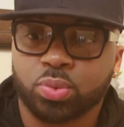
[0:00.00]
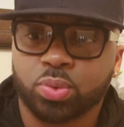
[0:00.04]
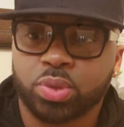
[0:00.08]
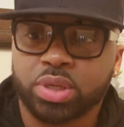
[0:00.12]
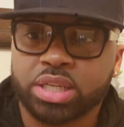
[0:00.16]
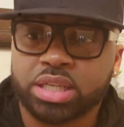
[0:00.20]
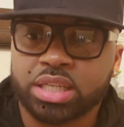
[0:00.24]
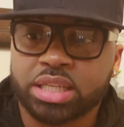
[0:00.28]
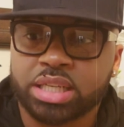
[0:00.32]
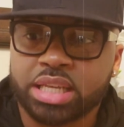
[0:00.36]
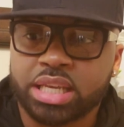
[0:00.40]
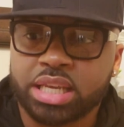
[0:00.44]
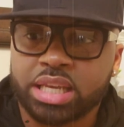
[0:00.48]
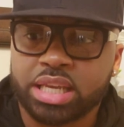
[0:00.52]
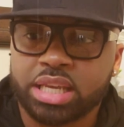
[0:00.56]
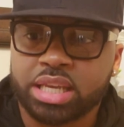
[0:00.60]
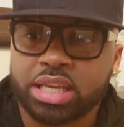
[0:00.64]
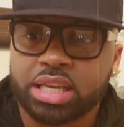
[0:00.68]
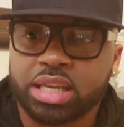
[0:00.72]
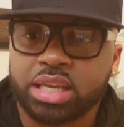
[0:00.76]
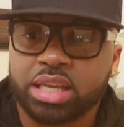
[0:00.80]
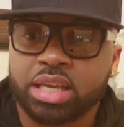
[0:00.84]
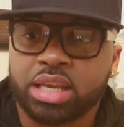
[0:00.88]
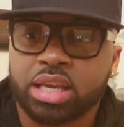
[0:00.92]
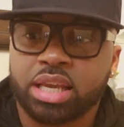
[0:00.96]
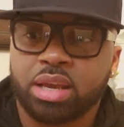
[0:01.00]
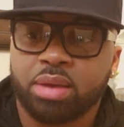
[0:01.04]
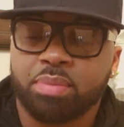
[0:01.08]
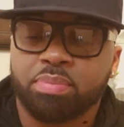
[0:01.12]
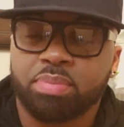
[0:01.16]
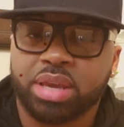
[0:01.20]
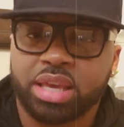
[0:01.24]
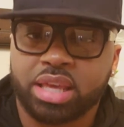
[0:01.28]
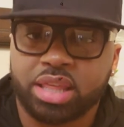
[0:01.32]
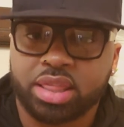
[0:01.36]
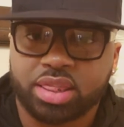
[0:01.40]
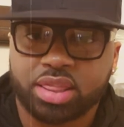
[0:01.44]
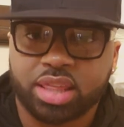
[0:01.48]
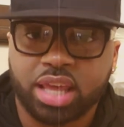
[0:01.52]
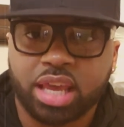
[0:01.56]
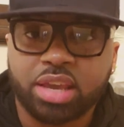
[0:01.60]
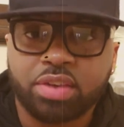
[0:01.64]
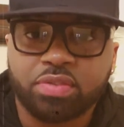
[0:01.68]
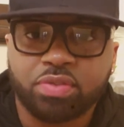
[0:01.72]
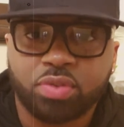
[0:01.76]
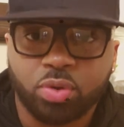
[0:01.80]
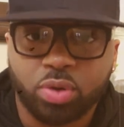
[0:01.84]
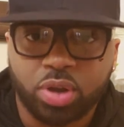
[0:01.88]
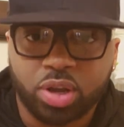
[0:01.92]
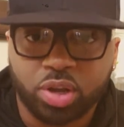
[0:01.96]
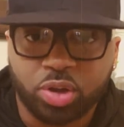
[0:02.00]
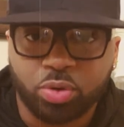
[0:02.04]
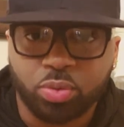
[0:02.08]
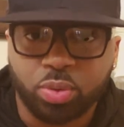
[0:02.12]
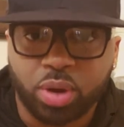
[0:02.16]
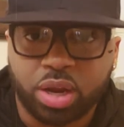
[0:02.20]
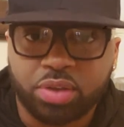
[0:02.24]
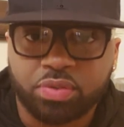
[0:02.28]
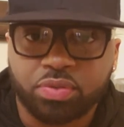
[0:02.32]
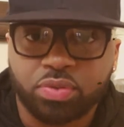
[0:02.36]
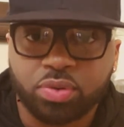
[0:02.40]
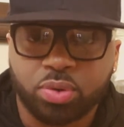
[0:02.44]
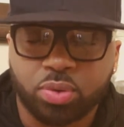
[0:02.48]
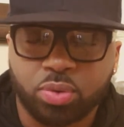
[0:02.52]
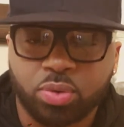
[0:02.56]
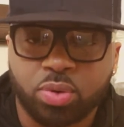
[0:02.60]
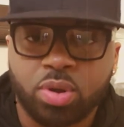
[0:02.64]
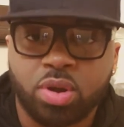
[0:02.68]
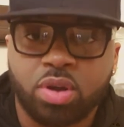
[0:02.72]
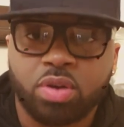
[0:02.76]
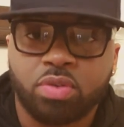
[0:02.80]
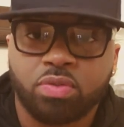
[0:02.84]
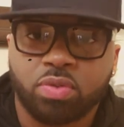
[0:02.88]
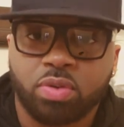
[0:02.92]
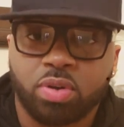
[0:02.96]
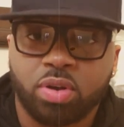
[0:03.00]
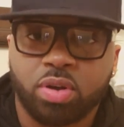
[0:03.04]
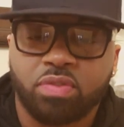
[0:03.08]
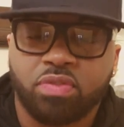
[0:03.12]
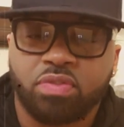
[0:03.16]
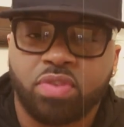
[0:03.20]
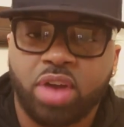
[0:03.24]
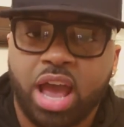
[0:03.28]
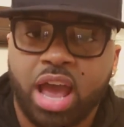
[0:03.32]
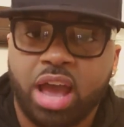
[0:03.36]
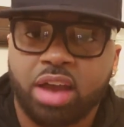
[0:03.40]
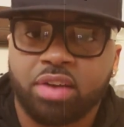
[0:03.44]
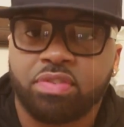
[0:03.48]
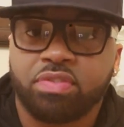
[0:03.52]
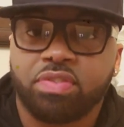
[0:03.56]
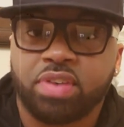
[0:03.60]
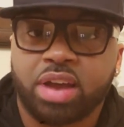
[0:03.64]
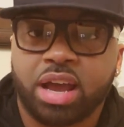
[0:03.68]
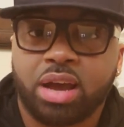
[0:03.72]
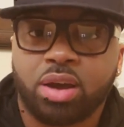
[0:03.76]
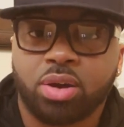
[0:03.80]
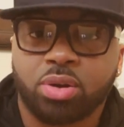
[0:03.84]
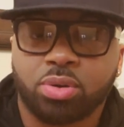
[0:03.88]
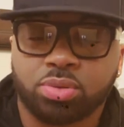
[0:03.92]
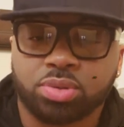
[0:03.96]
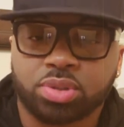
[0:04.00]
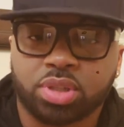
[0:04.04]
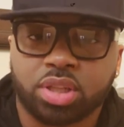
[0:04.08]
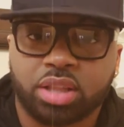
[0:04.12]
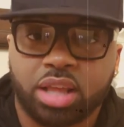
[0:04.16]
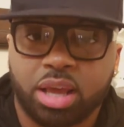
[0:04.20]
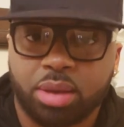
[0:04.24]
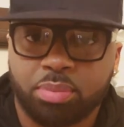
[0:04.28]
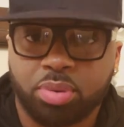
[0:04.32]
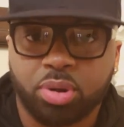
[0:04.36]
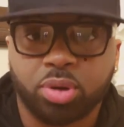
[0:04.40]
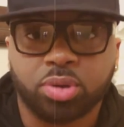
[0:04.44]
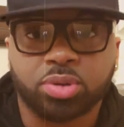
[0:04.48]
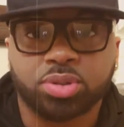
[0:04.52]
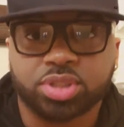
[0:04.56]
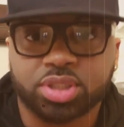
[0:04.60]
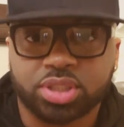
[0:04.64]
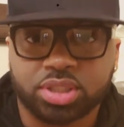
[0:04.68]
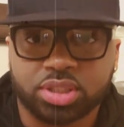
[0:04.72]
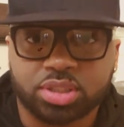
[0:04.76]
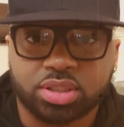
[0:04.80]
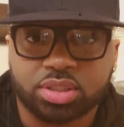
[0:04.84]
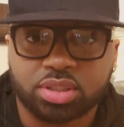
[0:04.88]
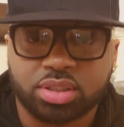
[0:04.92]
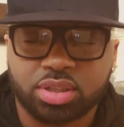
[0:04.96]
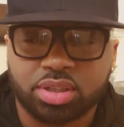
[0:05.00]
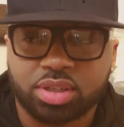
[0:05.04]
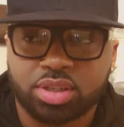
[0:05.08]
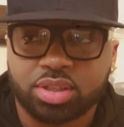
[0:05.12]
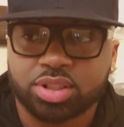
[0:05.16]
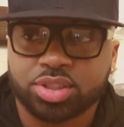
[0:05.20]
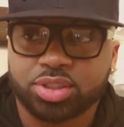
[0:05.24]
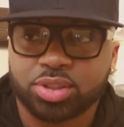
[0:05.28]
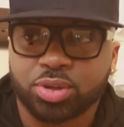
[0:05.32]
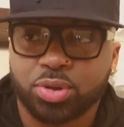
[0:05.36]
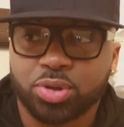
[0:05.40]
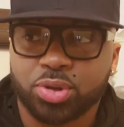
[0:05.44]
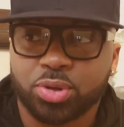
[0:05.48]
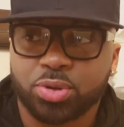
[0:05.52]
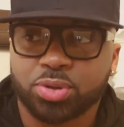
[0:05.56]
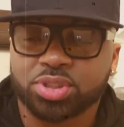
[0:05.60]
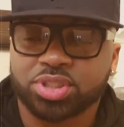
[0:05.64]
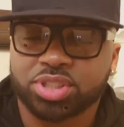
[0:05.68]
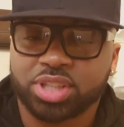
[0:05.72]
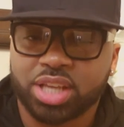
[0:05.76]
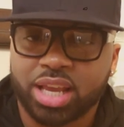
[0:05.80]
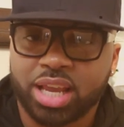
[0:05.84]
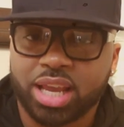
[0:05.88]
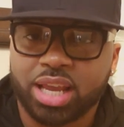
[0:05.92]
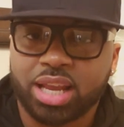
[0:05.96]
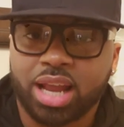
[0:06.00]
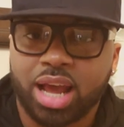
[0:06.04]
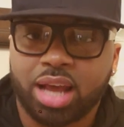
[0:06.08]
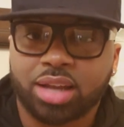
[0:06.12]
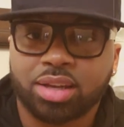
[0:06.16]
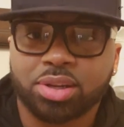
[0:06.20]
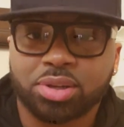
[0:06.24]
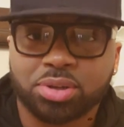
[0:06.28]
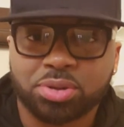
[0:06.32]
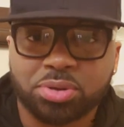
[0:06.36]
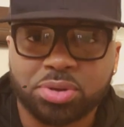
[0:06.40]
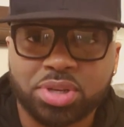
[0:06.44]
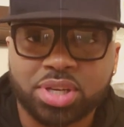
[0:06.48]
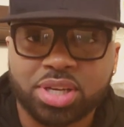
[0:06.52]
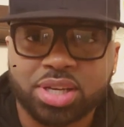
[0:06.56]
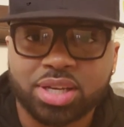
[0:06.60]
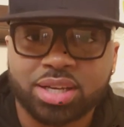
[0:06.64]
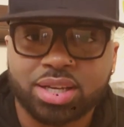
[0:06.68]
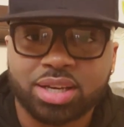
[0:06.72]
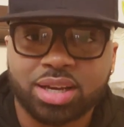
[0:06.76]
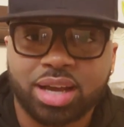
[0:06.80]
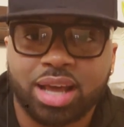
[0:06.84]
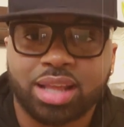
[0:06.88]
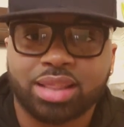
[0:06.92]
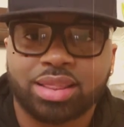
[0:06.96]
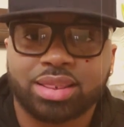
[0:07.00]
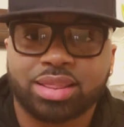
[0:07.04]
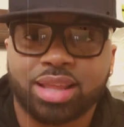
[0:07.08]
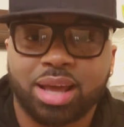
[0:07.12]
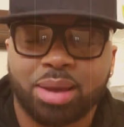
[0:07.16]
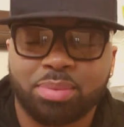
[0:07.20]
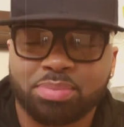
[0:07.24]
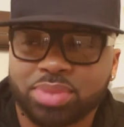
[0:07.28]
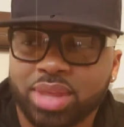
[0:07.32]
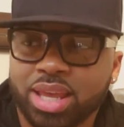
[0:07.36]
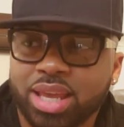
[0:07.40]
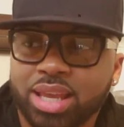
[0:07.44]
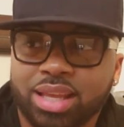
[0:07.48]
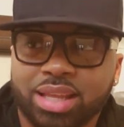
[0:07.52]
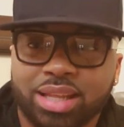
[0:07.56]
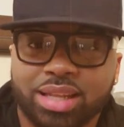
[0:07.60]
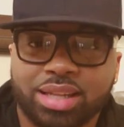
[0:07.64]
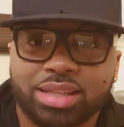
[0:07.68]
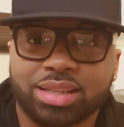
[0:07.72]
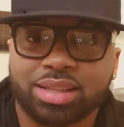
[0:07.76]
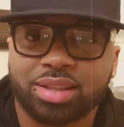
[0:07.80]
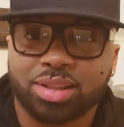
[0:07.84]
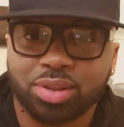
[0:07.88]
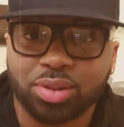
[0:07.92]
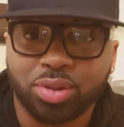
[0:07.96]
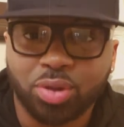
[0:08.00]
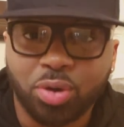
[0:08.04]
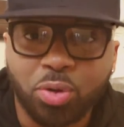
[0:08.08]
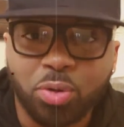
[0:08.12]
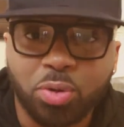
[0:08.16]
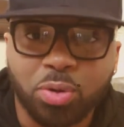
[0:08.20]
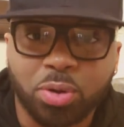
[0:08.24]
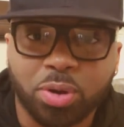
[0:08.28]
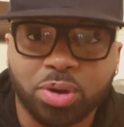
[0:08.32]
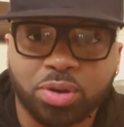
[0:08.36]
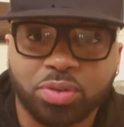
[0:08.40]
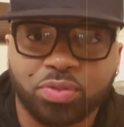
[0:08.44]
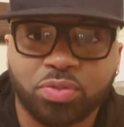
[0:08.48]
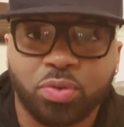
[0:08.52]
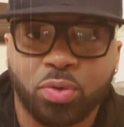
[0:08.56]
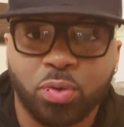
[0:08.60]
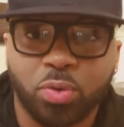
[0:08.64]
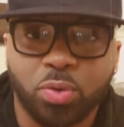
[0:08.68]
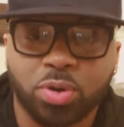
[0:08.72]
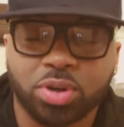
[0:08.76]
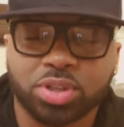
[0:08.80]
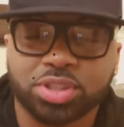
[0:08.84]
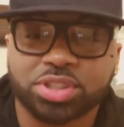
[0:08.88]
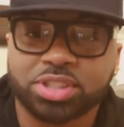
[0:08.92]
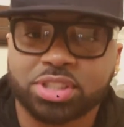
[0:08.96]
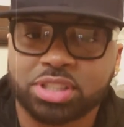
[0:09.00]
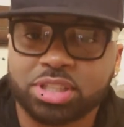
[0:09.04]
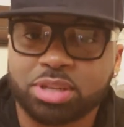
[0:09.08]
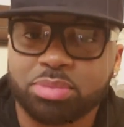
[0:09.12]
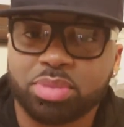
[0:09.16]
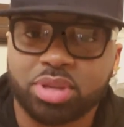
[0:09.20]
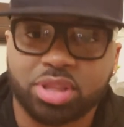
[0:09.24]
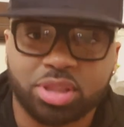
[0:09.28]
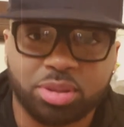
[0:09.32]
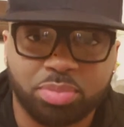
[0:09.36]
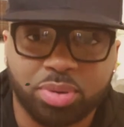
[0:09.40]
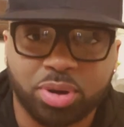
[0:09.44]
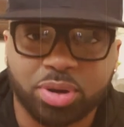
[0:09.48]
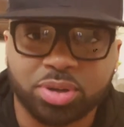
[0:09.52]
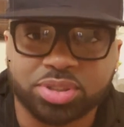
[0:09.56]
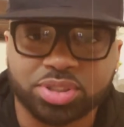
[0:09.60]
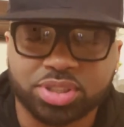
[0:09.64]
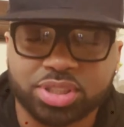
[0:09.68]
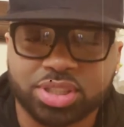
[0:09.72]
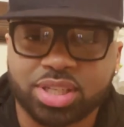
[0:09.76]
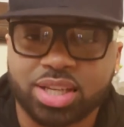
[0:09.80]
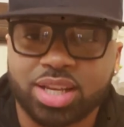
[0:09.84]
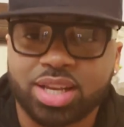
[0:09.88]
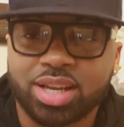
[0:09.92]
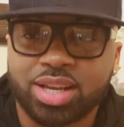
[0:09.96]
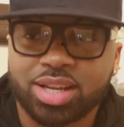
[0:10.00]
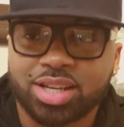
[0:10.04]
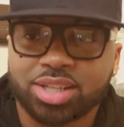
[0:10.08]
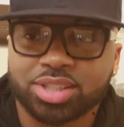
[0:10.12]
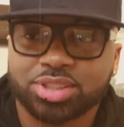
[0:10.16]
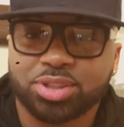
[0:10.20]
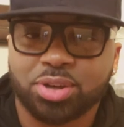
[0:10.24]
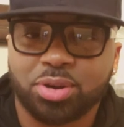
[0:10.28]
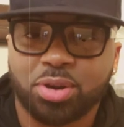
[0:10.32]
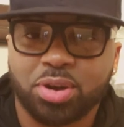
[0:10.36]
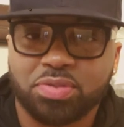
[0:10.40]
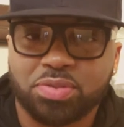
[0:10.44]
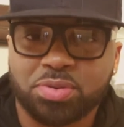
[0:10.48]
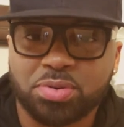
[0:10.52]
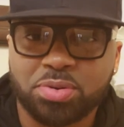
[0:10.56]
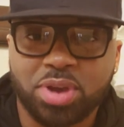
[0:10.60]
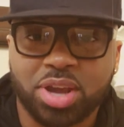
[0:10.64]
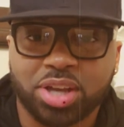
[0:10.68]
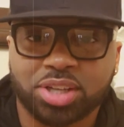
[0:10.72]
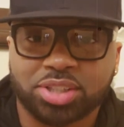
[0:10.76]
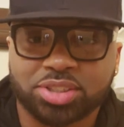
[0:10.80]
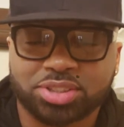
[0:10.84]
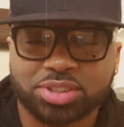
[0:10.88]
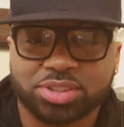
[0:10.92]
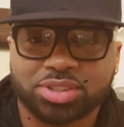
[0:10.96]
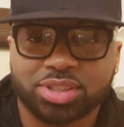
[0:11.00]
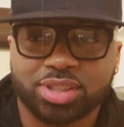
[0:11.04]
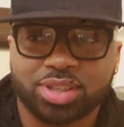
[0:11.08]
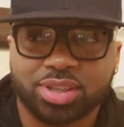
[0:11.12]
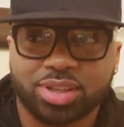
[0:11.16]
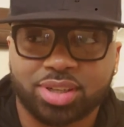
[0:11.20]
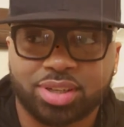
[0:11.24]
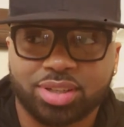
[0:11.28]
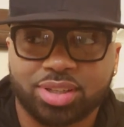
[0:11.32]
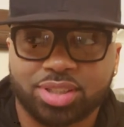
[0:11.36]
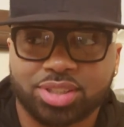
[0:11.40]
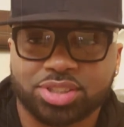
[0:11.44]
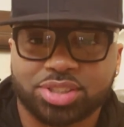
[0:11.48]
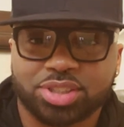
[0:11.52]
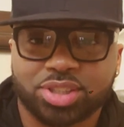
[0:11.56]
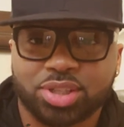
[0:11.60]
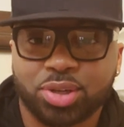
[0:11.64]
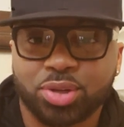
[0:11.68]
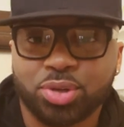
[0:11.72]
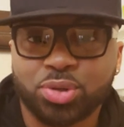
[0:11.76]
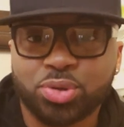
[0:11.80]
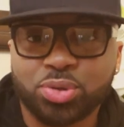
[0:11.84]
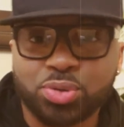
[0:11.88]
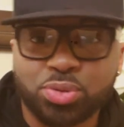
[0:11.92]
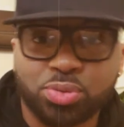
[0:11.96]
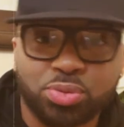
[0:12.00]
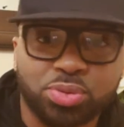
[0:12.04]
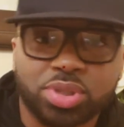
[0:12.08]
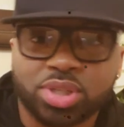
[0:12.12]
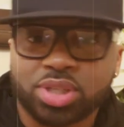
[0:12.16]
really being thankful and grateful for have found that person. So you're saying hallelujah, I'm thanking the Lord for sending me the person. So if you exclude